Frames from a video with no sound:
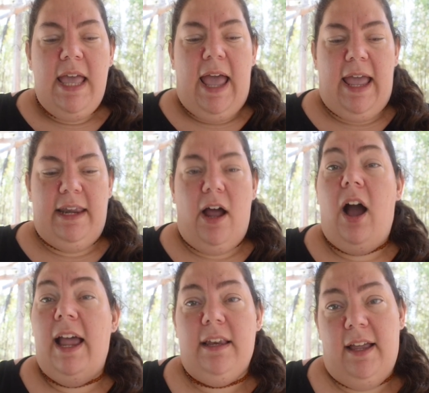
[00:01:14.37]
and
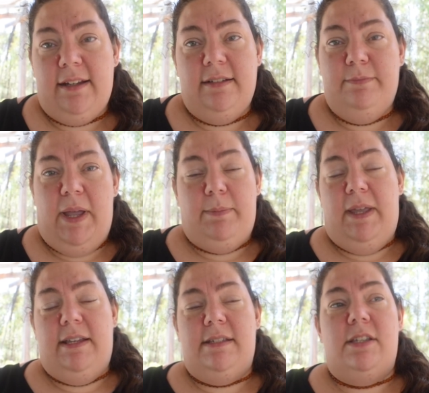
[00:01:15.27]
I like baked
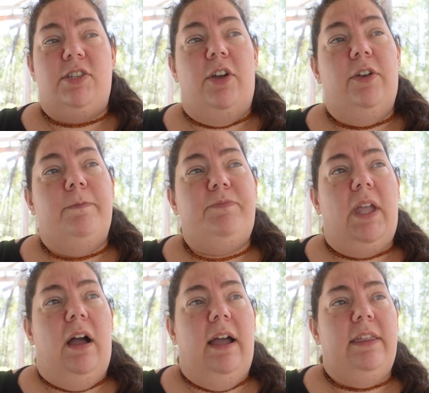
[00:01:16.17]
beans, so
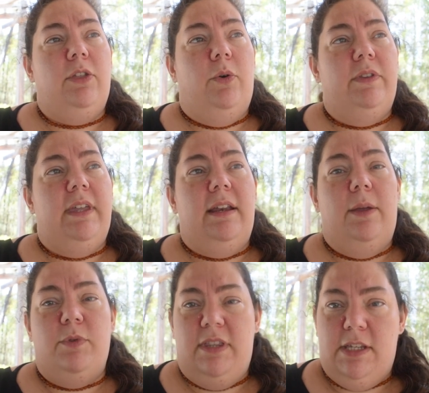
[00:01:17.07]
I thought that
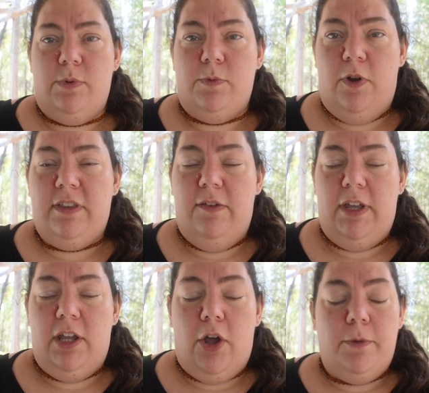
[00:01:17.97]
it, this was worth
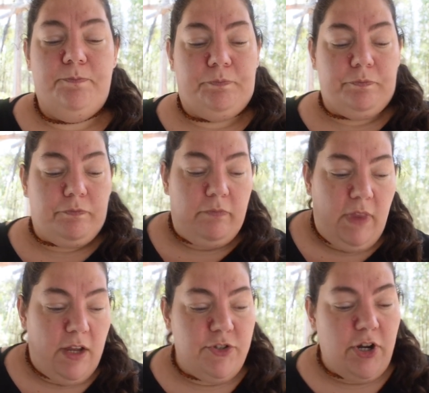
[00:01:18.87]
giving a go.
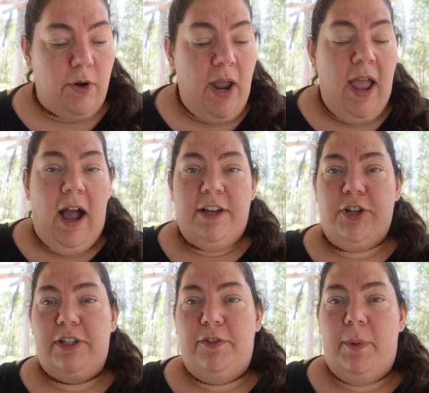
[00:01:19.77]
So I
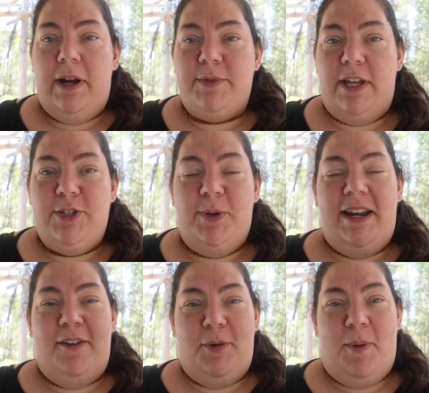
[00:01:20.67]
told everyone I was going to do it,
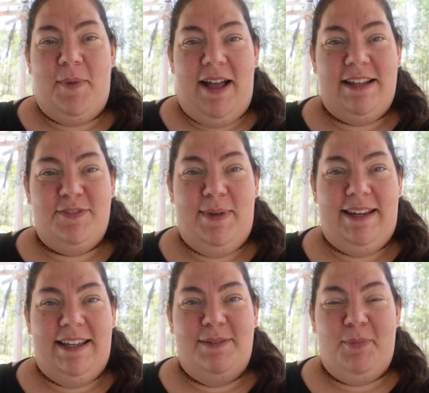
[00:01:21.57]
and everyone asked me
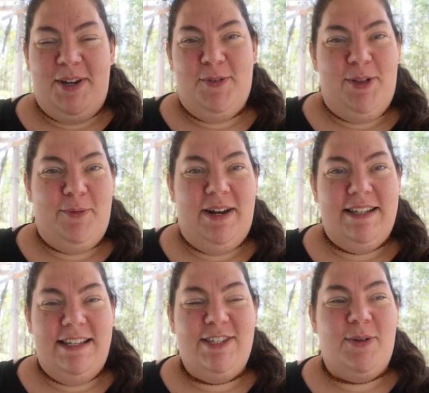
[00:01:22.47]
to bring you along when I
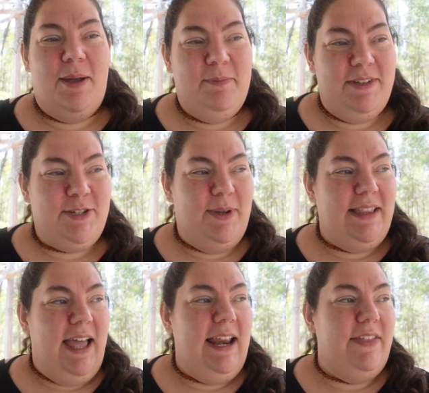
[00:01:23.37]
did. So I'm doing
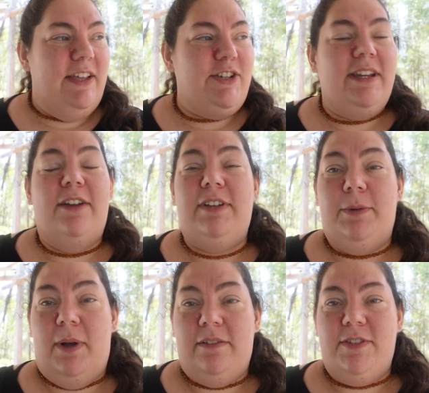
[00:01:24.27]
that, and they turned out really
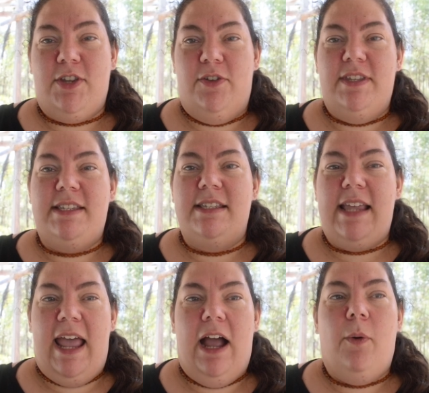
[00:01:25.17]
well. So this is
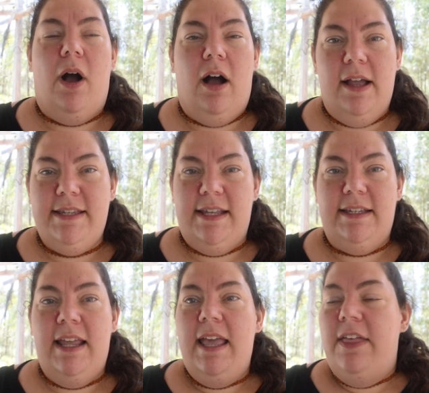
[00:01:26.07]
how I
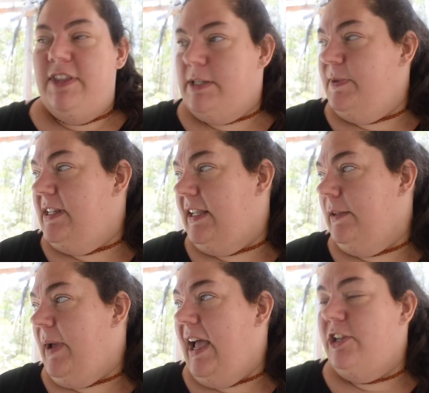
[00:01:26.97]
did this
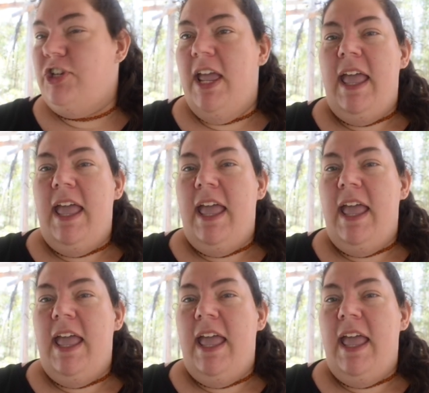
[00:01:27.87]
particular batch.